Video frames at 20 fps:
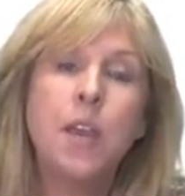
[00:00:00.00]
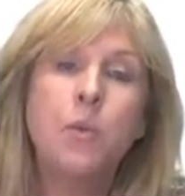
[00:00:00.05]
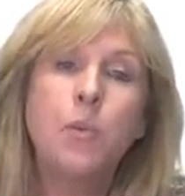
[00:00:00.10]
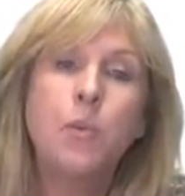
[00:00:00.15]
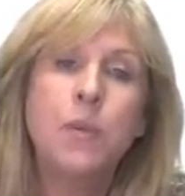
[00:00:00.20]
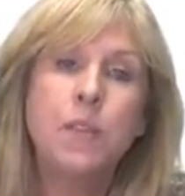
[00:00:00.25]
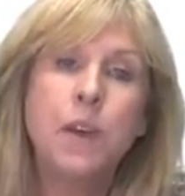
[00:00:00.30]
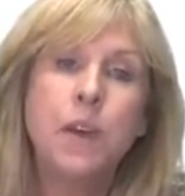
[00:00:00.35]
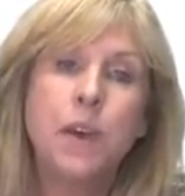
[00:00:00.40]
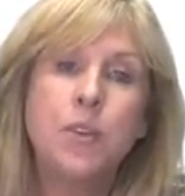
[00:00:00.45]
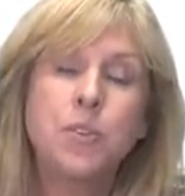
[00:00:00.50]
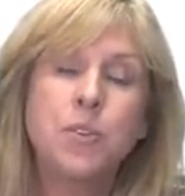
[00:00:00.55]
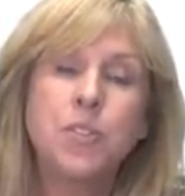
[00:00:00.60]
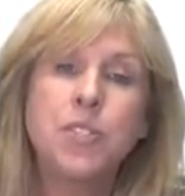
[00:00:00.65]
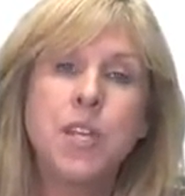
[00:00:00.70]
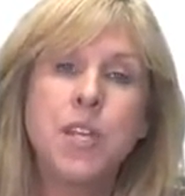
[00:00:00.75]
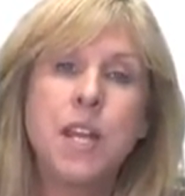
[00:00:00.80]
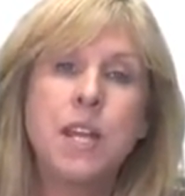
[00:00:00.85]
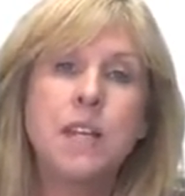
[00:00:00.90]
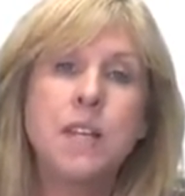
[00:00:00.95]
with the
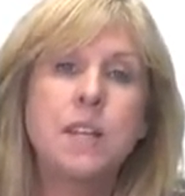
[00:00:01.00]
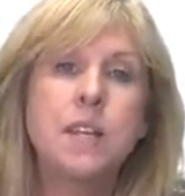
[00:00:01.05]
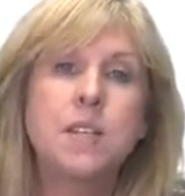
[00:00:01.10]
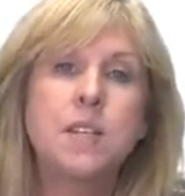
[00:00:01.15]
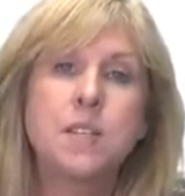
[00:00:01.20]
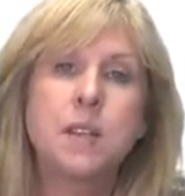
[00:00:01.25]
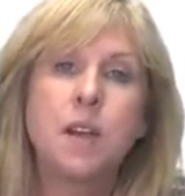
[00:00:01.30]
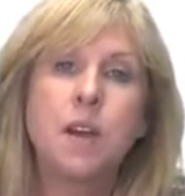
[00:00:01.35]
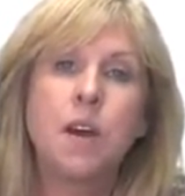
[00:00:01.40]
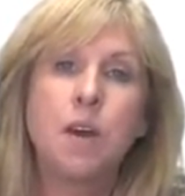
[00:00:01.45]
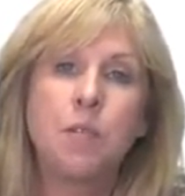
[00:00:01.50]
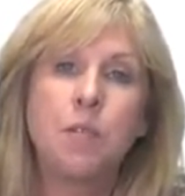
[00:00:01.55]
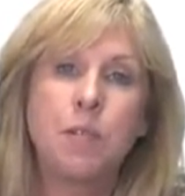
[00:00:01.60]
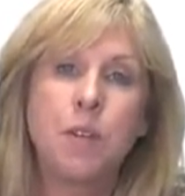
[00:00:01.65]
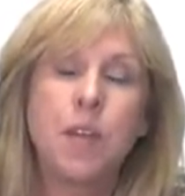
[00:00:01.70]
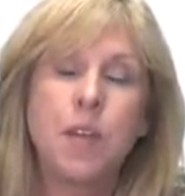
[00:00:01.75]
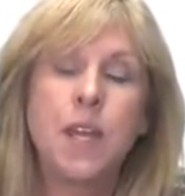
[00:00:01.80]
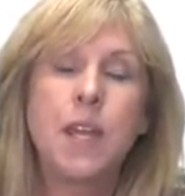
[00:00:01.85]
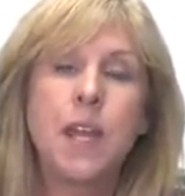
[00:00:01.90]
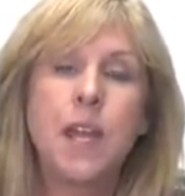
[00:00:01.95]
understanding that it's a
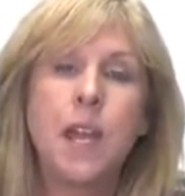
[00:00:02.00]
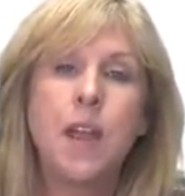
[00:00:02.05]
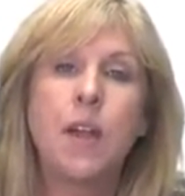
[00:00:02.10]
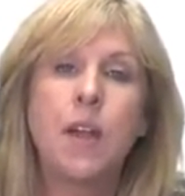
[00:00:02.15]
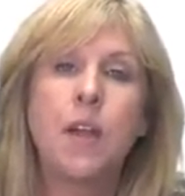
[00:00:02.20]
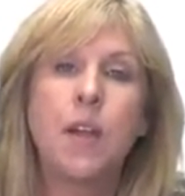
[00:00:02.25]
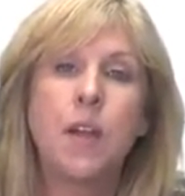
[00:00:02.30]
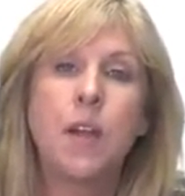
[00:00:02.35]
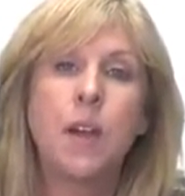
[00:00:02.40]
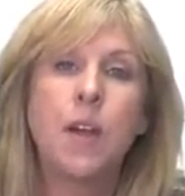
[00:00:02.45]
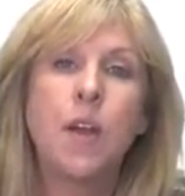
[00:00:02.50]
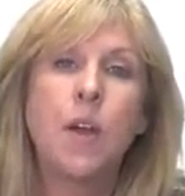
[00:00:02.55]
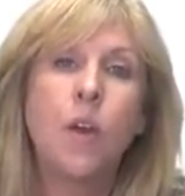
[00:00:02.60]
comforting care